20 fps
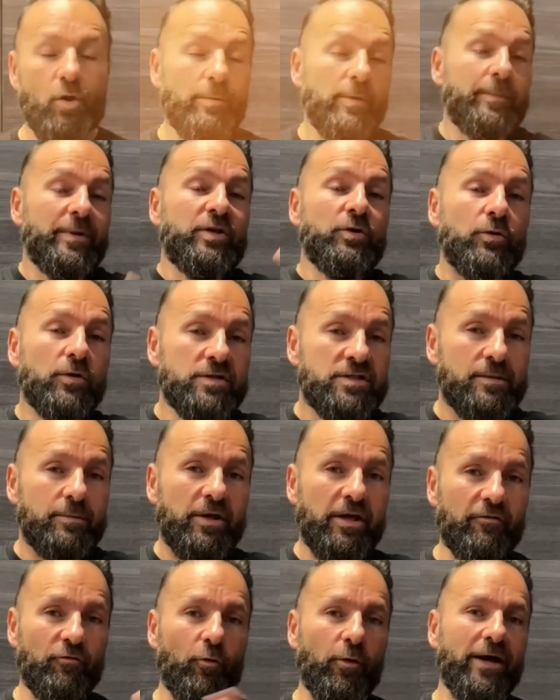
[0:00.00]
I'm gonna be doing some
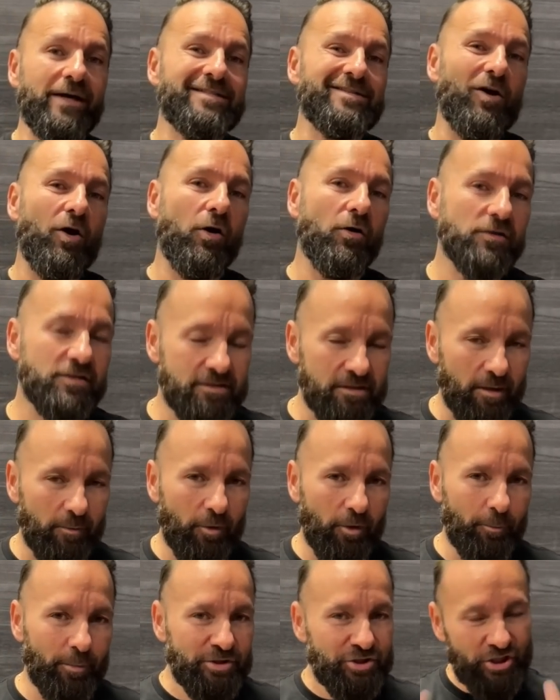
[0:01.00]
giveaways all
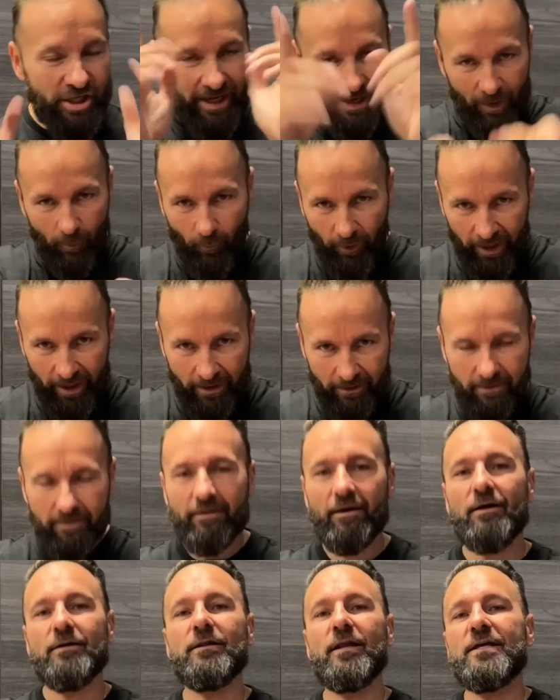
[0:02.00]
summer, but you can't win
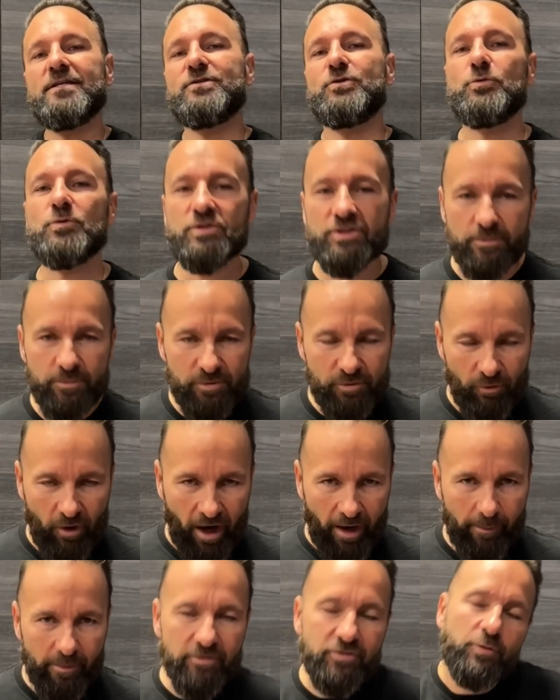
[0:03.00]
unless you're a
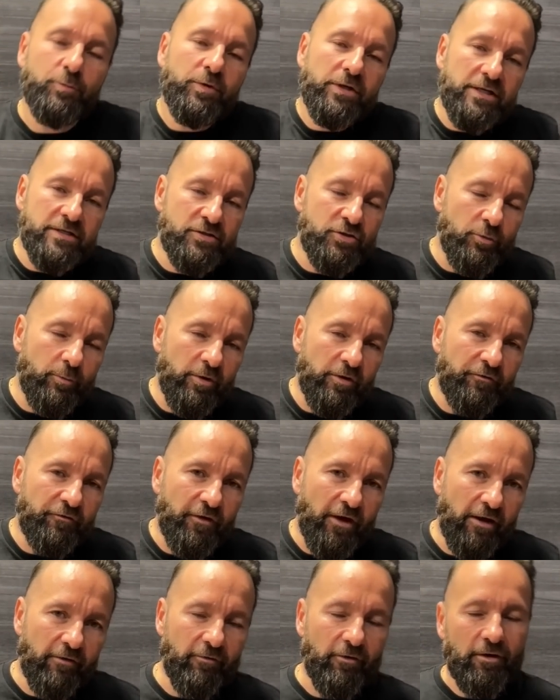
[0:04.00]
subscriber. So please do me a
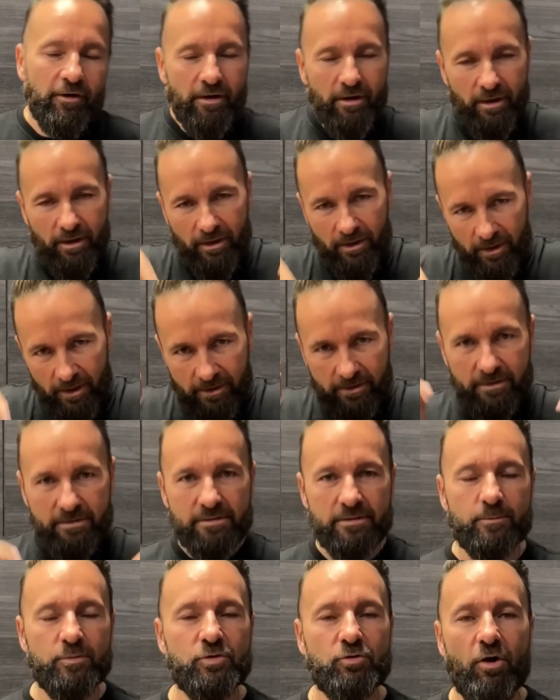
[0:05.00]
favor, click the
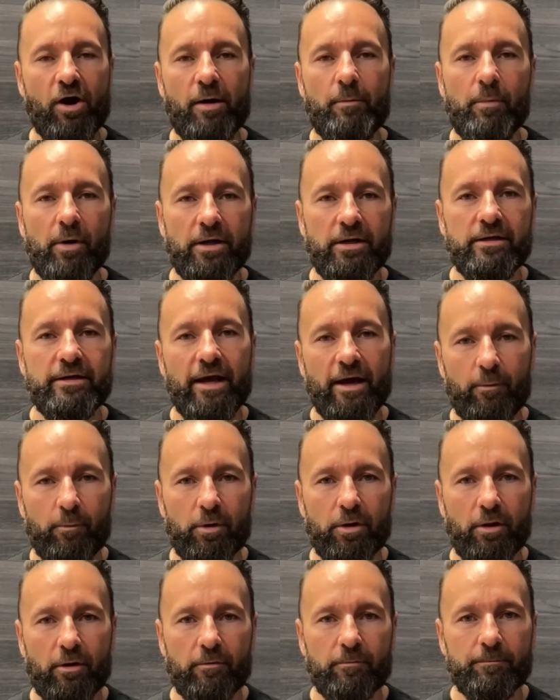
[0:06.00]
subscribe button down
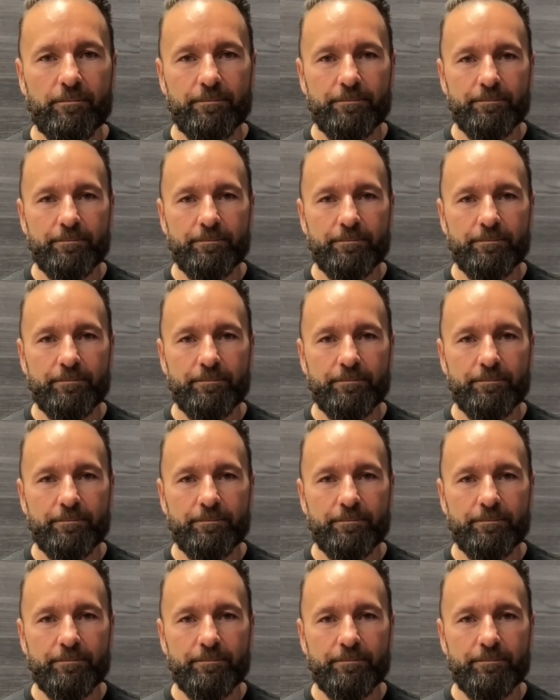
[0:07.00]
below.